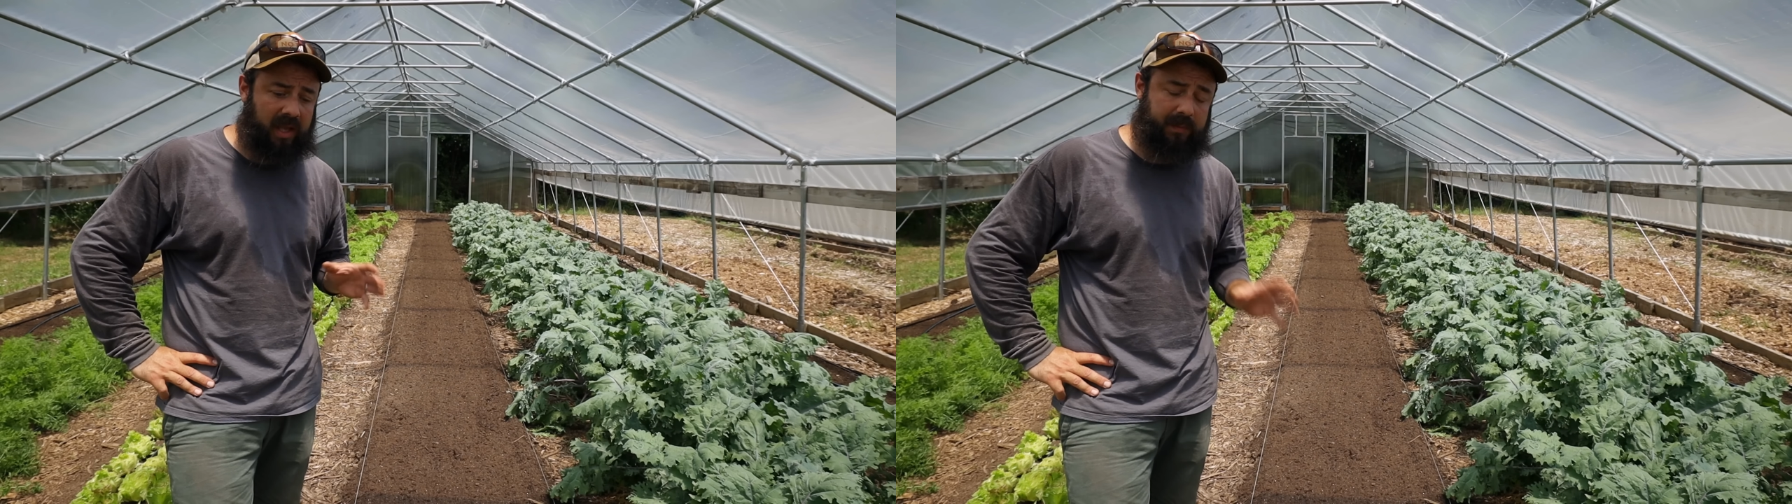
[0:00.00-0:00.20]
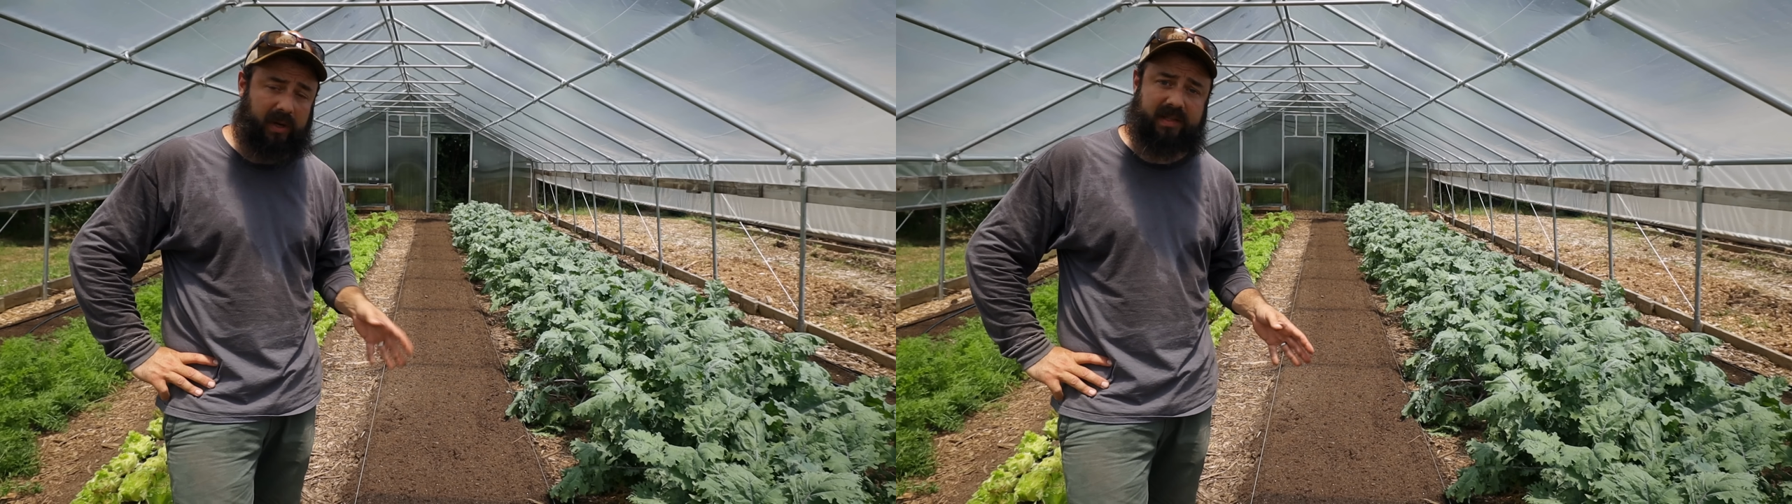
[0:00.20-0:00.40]

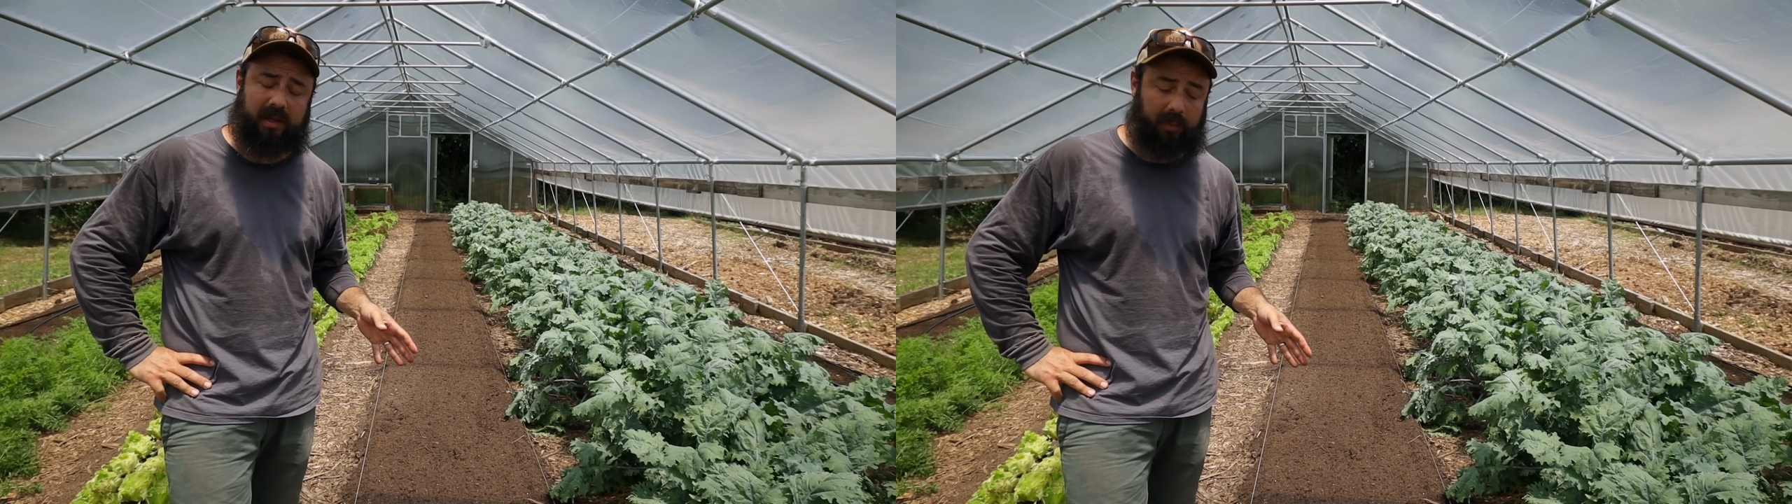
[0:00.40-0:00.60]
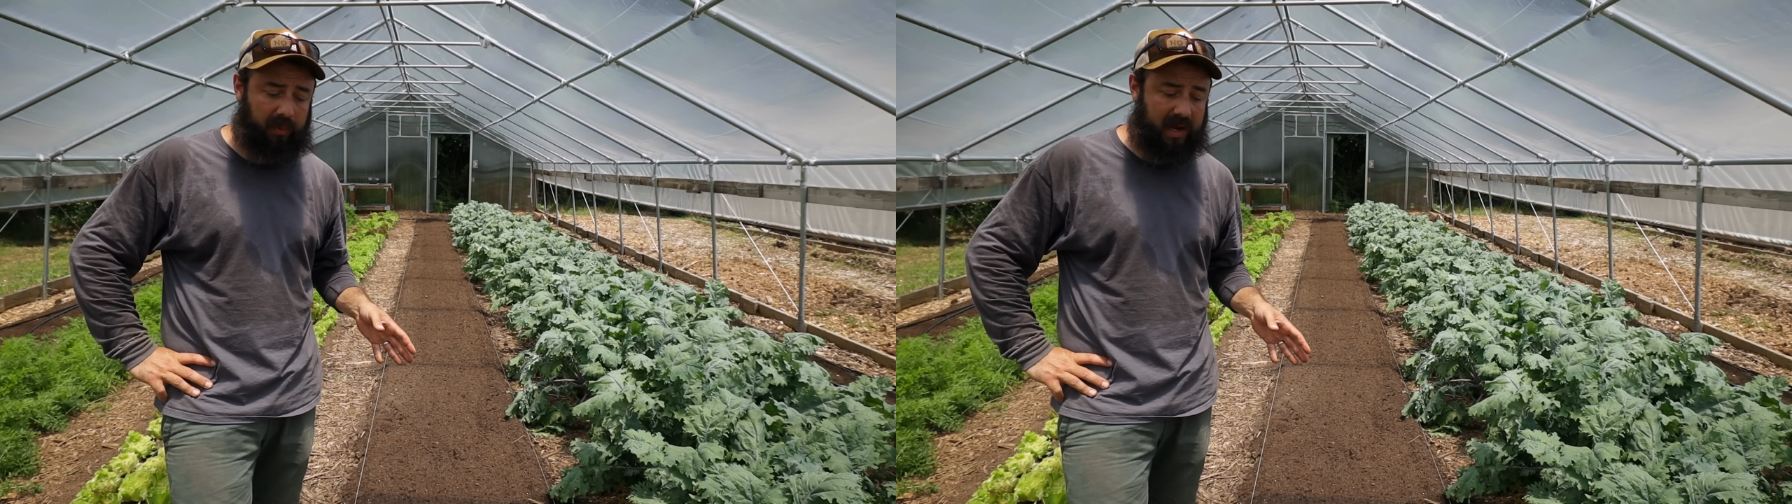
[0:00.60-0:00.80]
It's a pretty
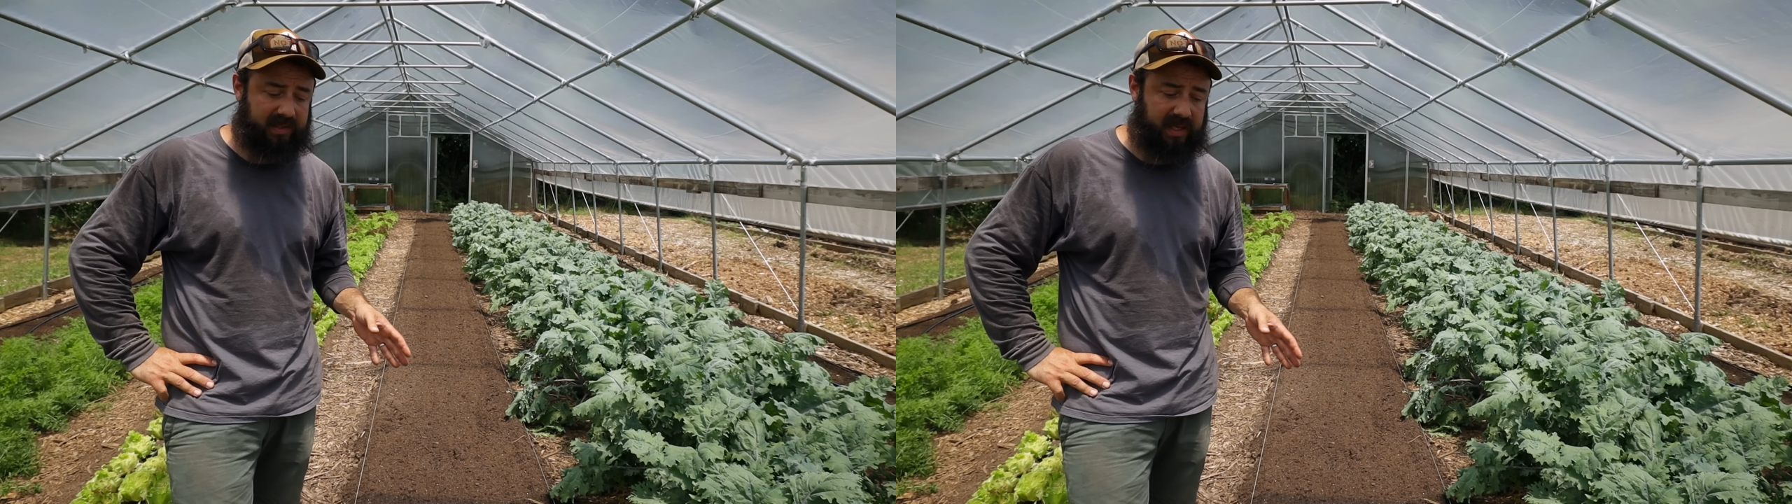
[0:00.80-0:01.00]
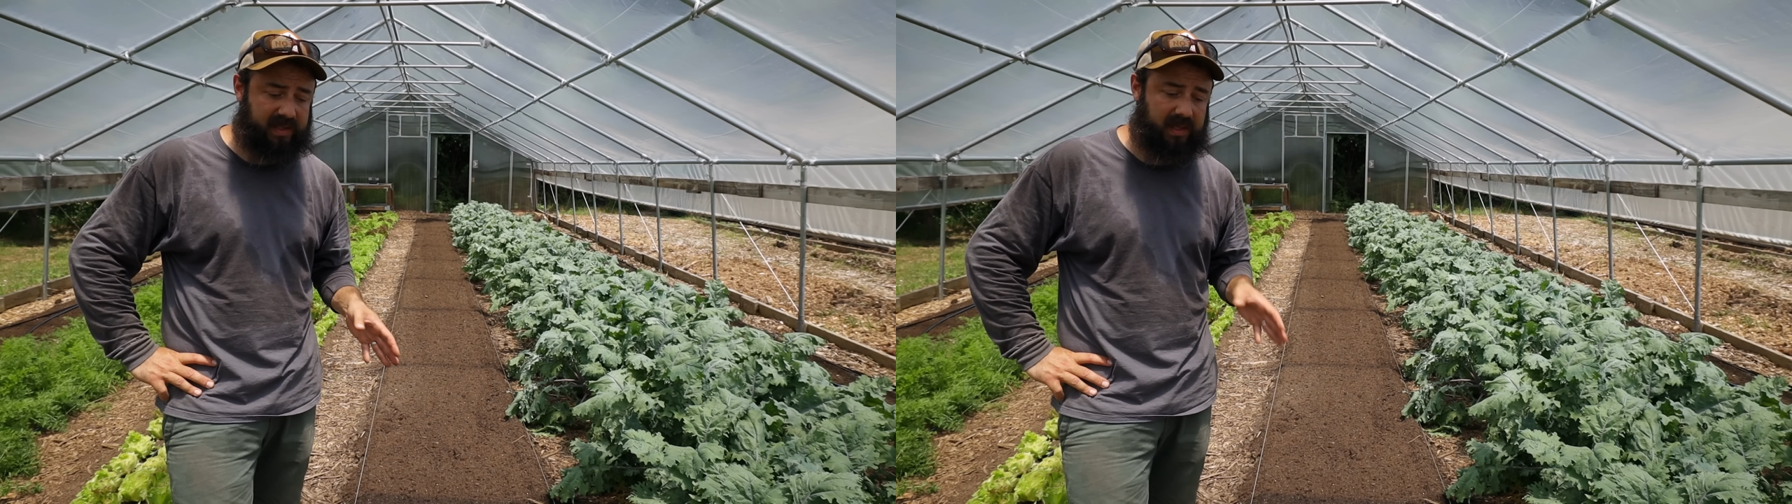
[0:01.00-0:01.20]
simple
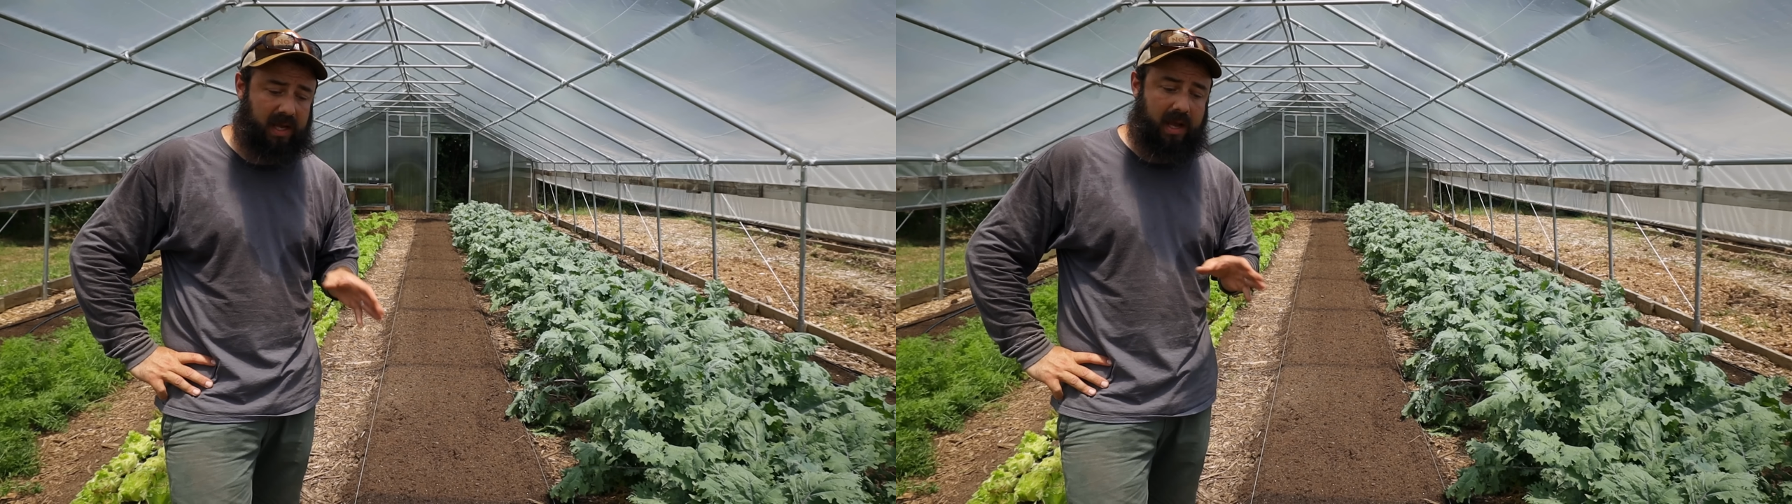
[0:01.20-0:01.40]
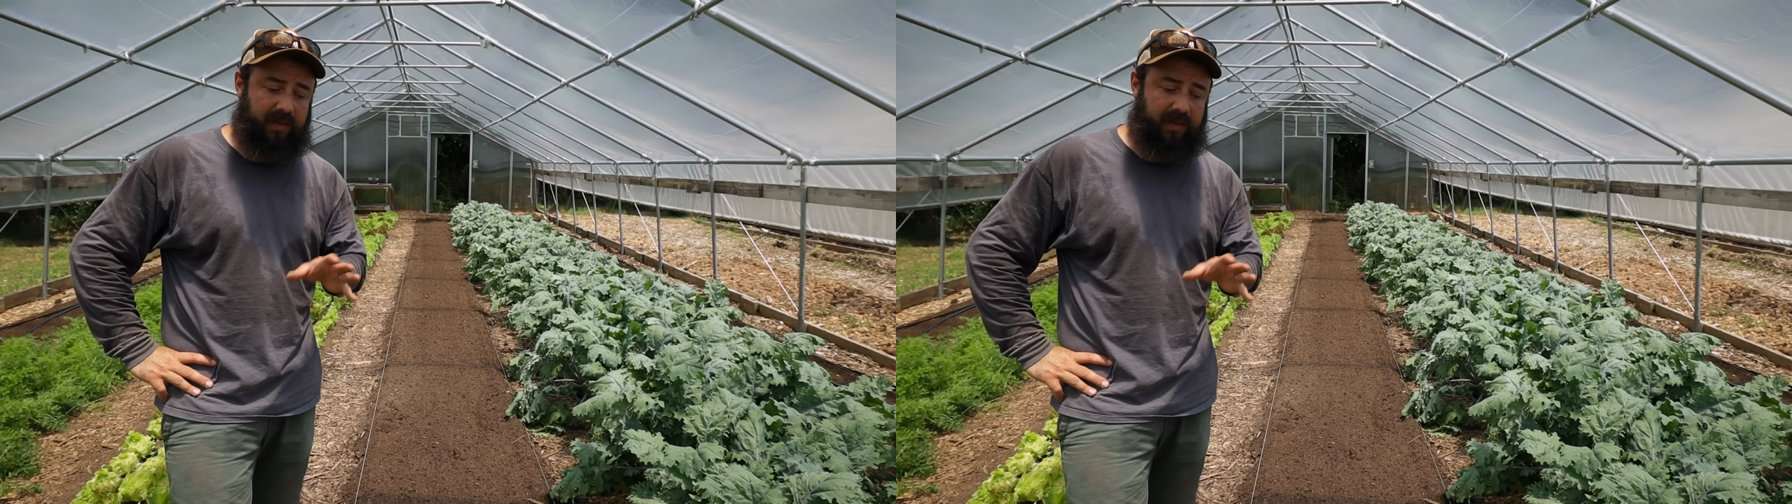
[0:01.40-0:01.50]
process.